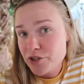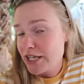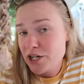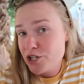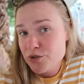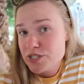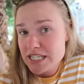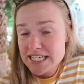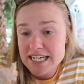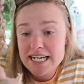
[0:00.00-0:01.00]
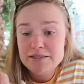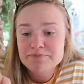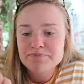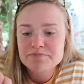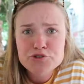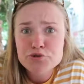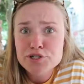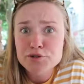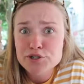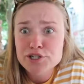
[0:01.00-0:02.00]
like are used to eating. It's
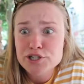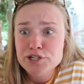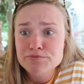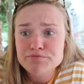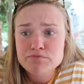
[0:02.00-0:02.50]
really, really good.